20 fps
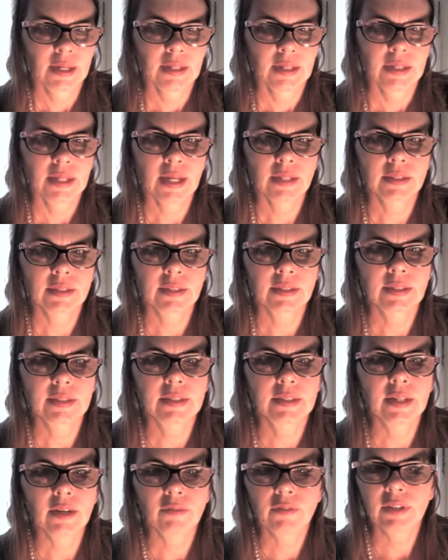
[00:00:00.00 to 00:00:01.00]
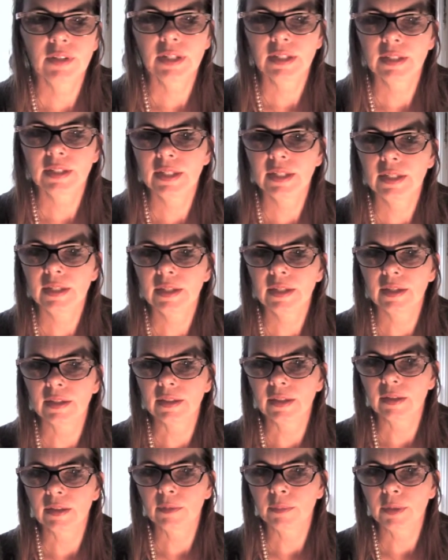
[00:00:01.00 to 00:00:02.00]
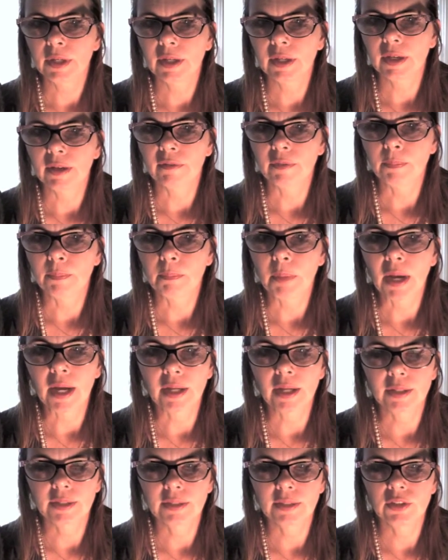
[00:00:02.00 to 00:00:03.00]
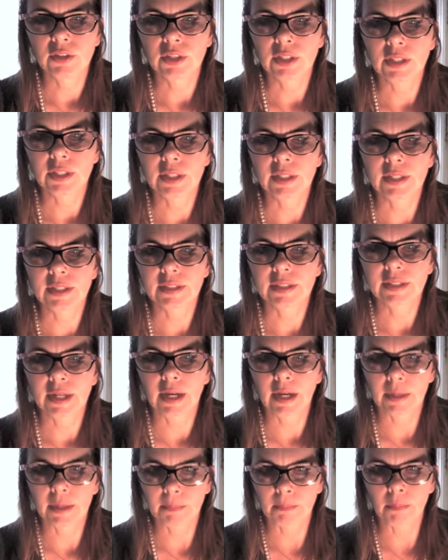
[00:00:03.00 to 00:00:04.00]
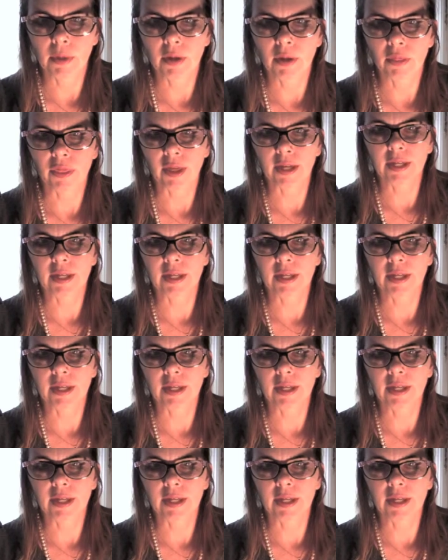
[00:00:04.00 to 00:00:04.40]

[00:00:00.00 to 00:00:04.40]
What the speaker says: Yes, it's definitely a little bit of a bondage-y type month. I